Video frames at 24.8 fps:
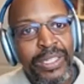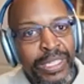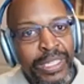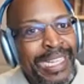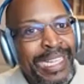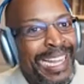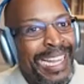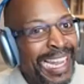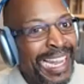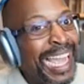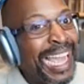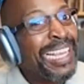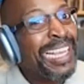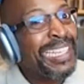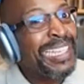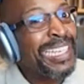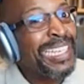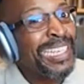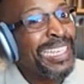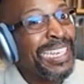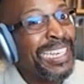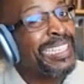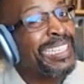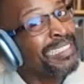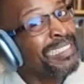the
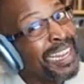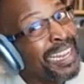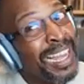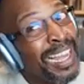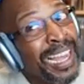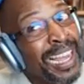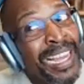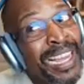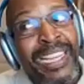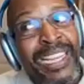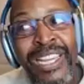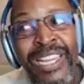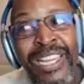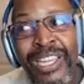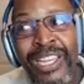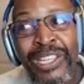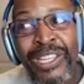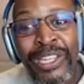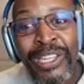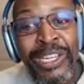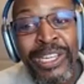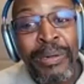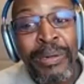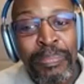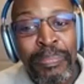likelihood is not
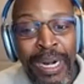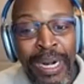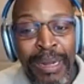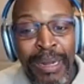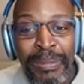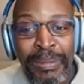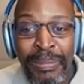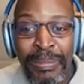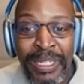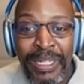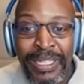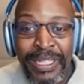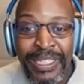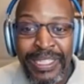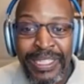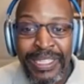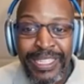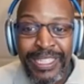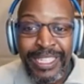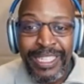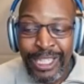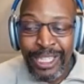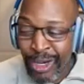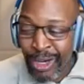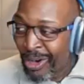you'd have probably been
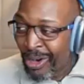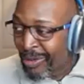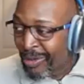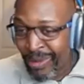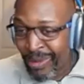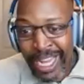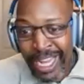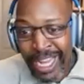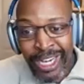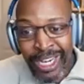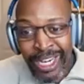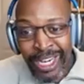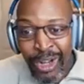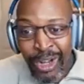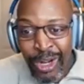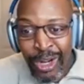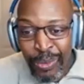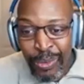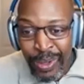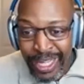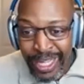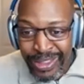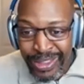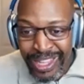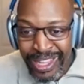going right
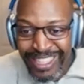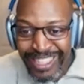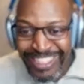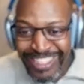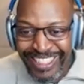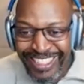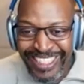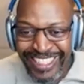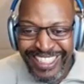along with,